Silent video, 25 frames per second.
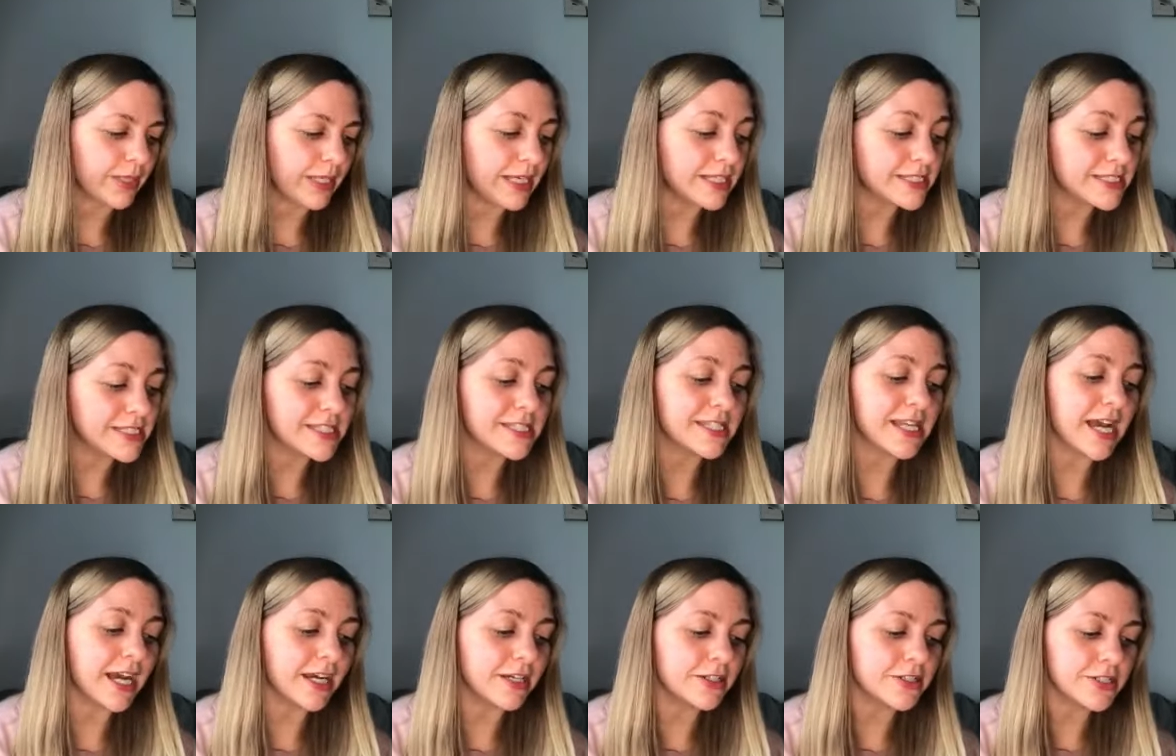It is
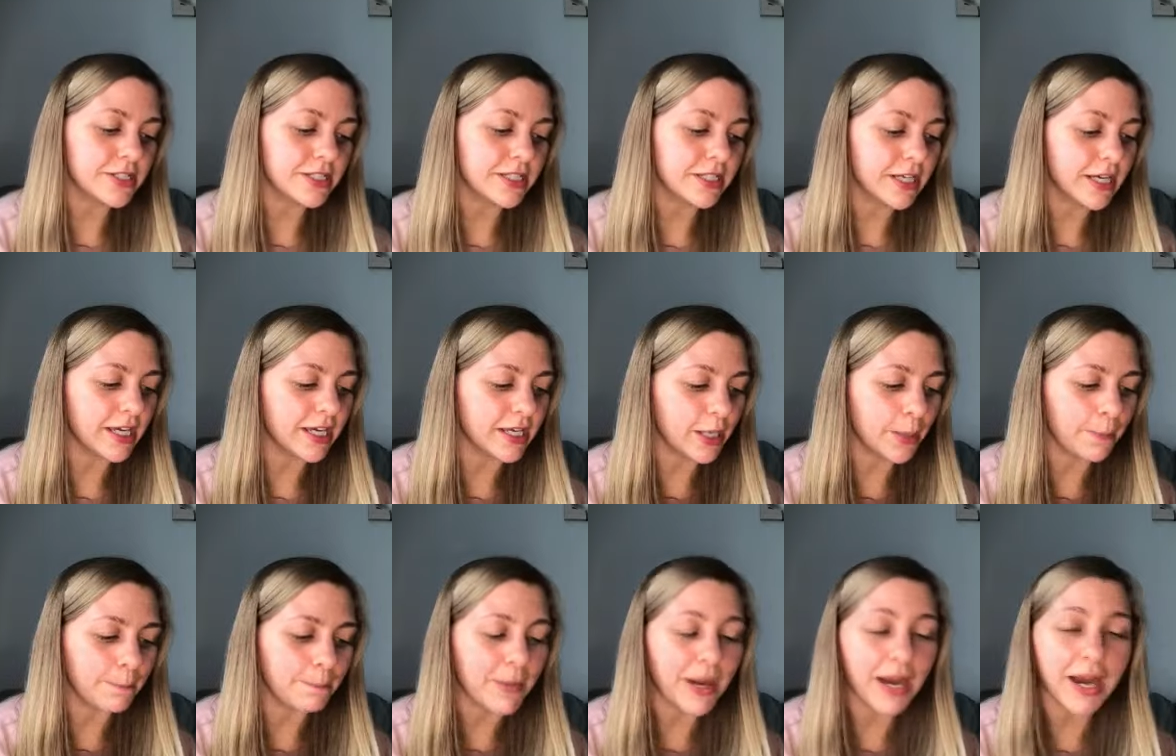actually an
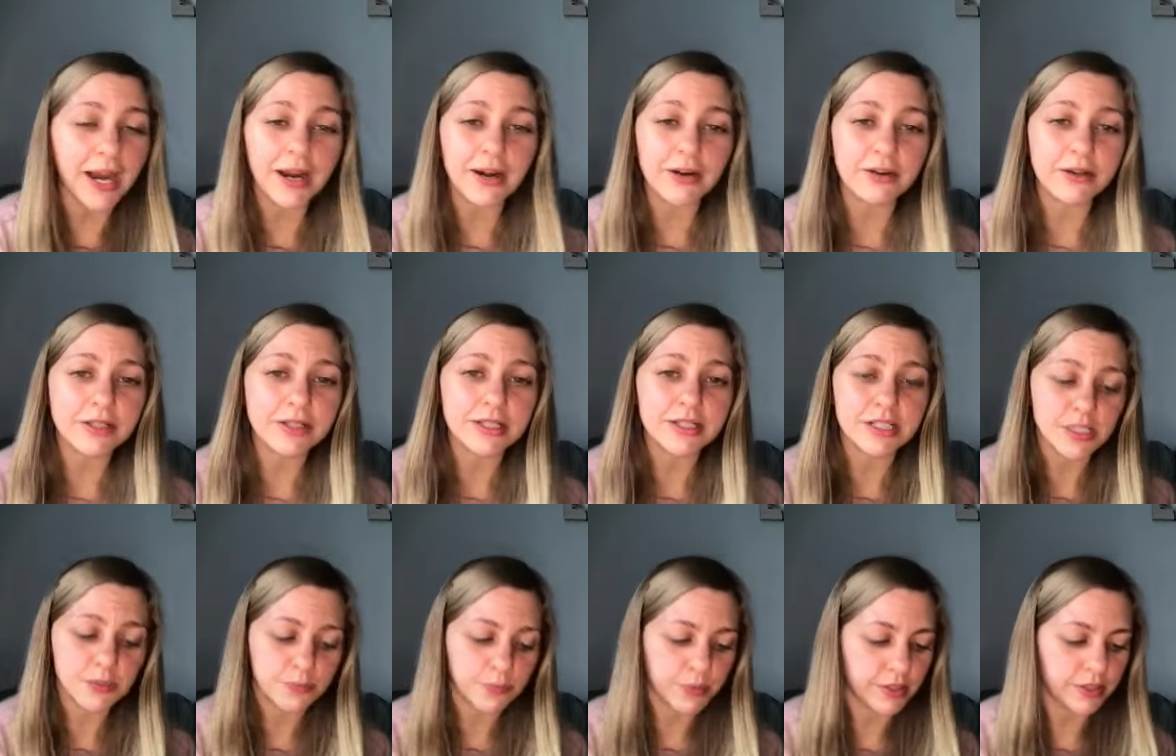empowering
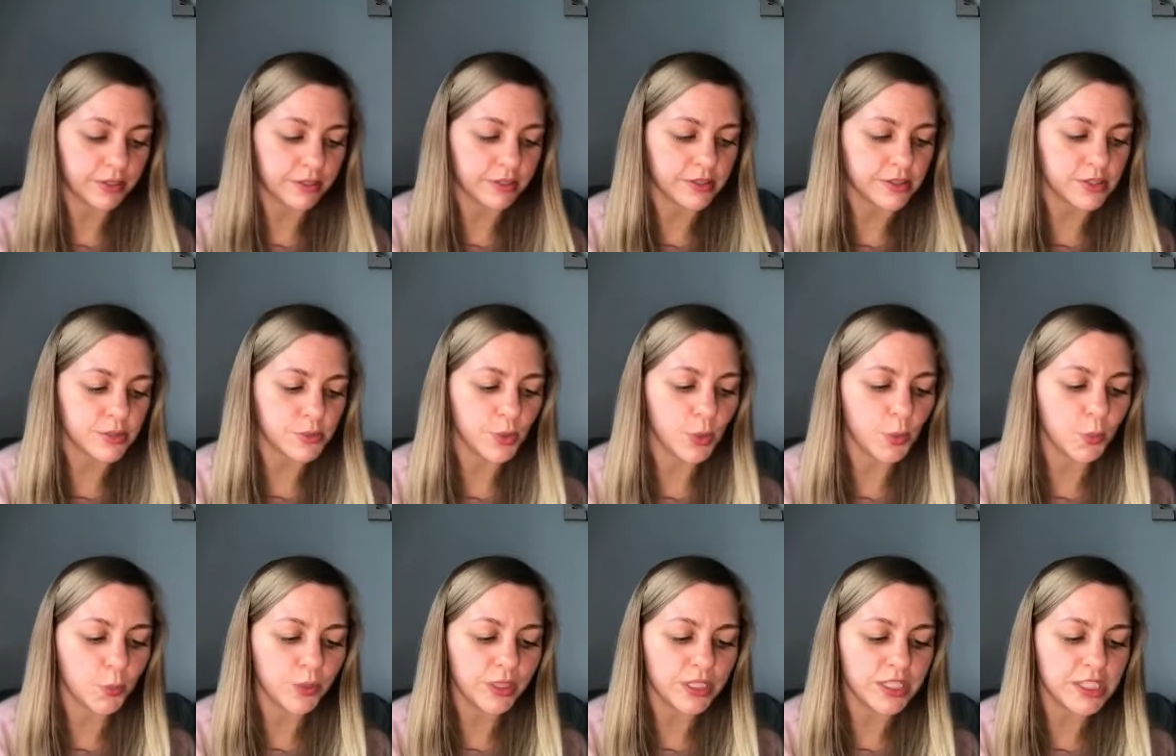experience
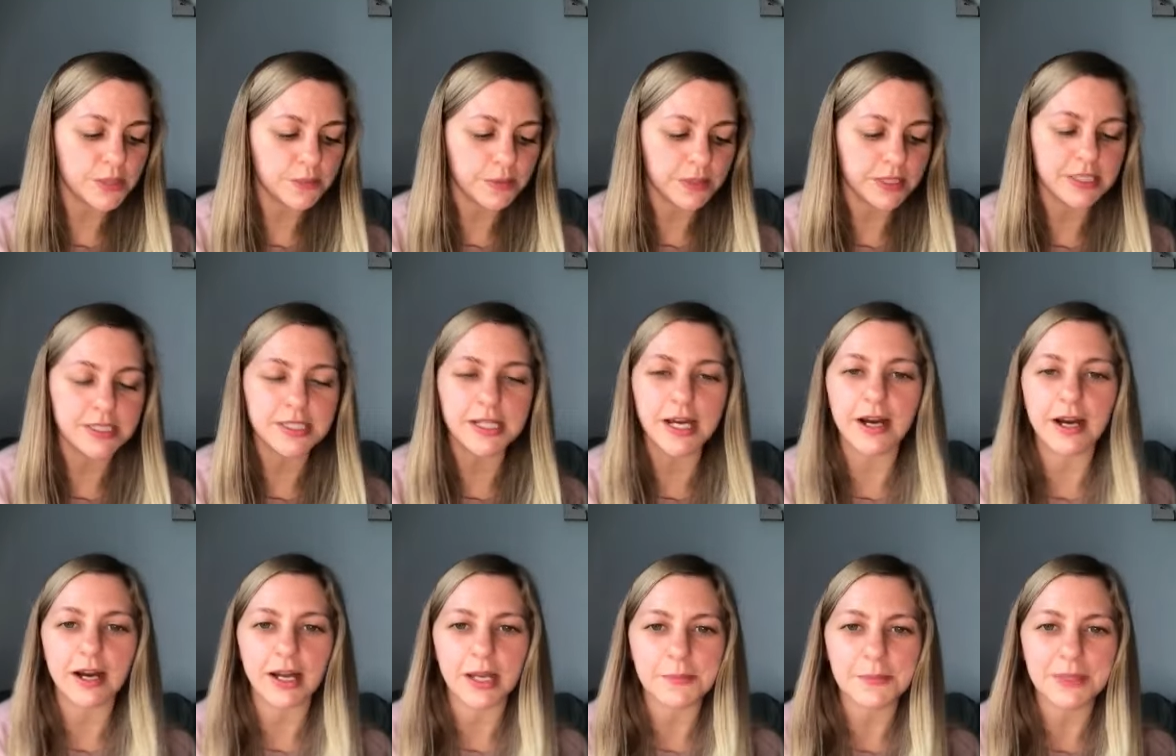when we spend
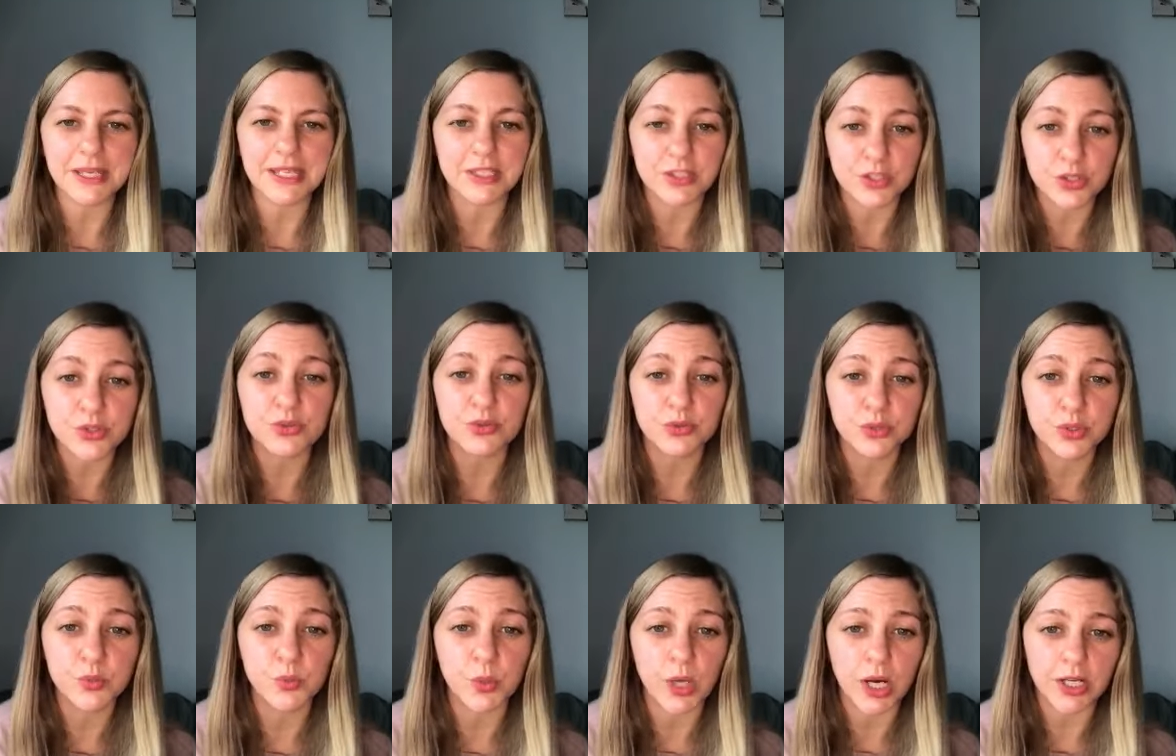time in
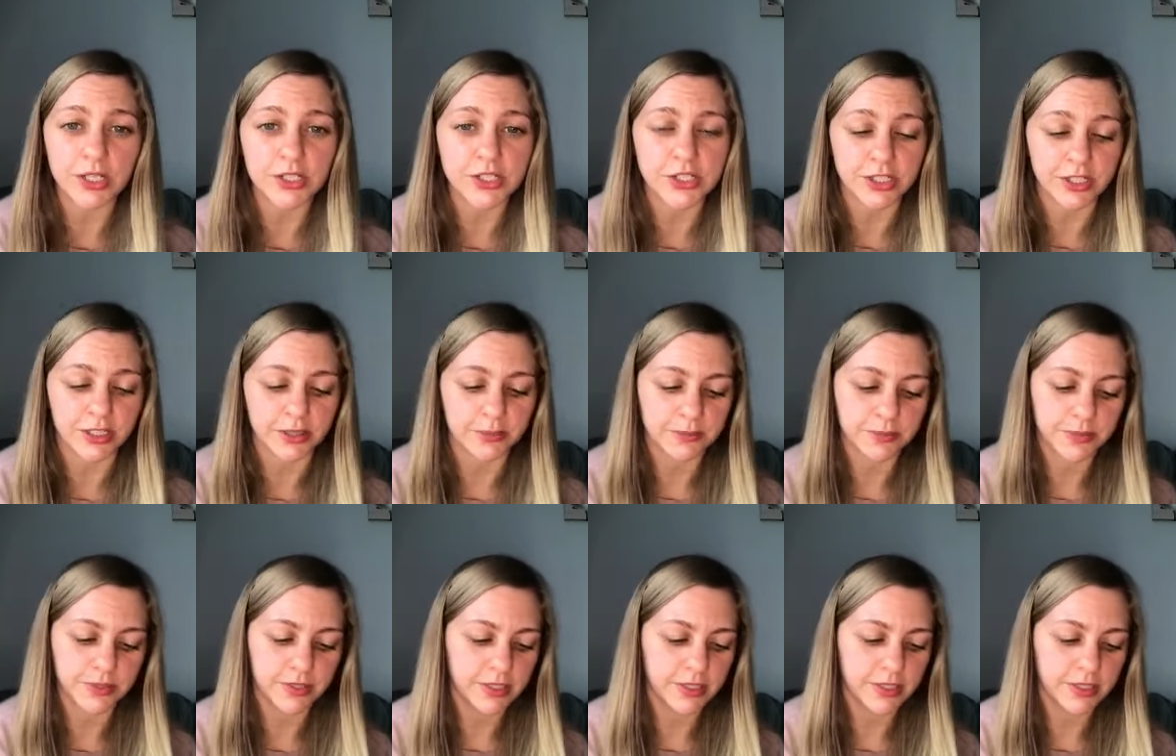true worship,